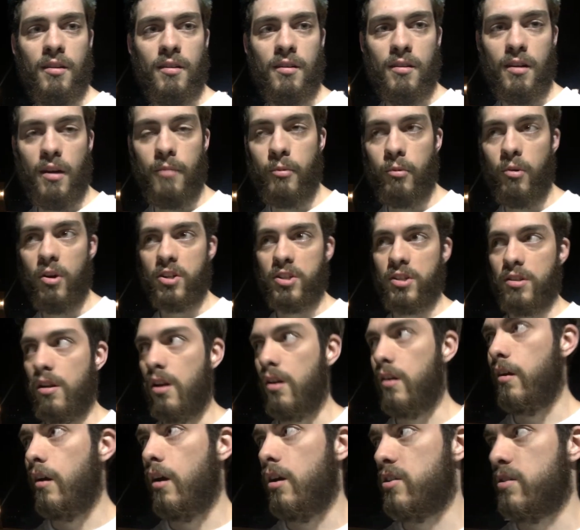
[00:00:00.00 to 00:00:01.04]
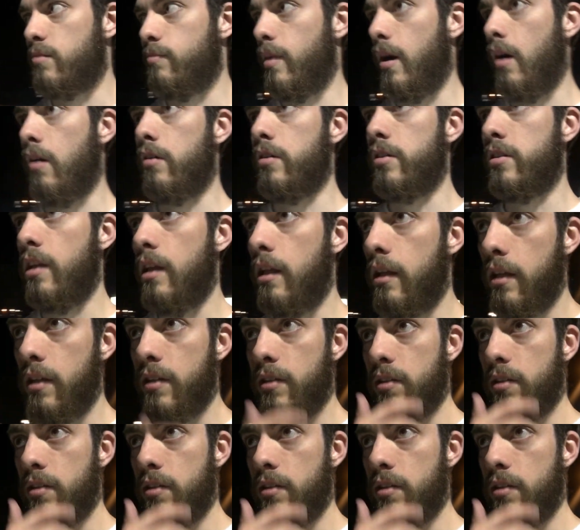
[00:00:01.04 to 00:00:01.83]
I've been watching a lot of Austin Powers lately,